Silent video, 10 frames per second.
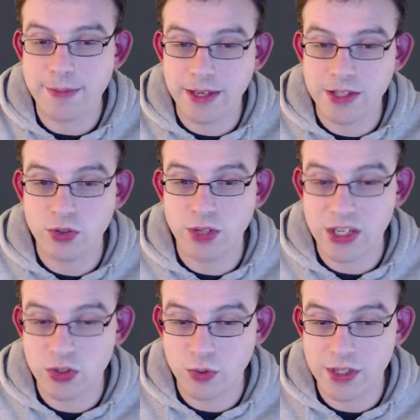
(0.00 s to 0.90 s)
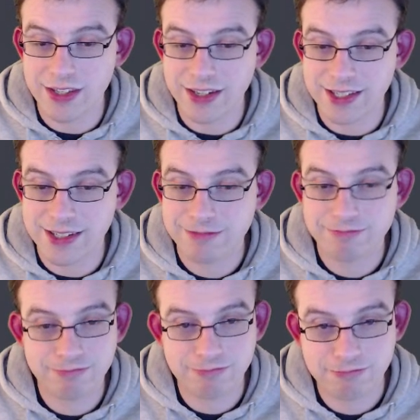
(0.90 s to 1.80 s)
is always nice,
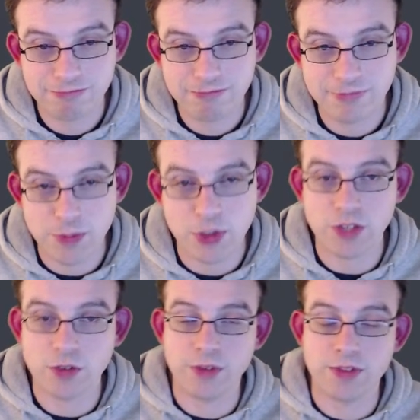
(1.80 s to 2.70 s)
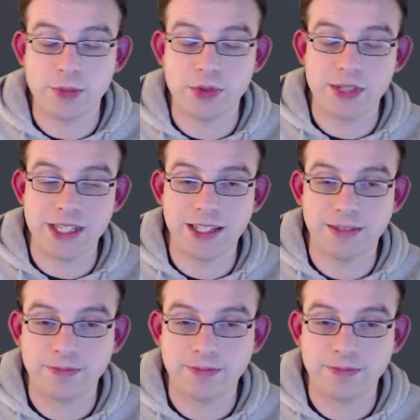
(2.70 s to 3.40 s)
especially if you went for the blue tier.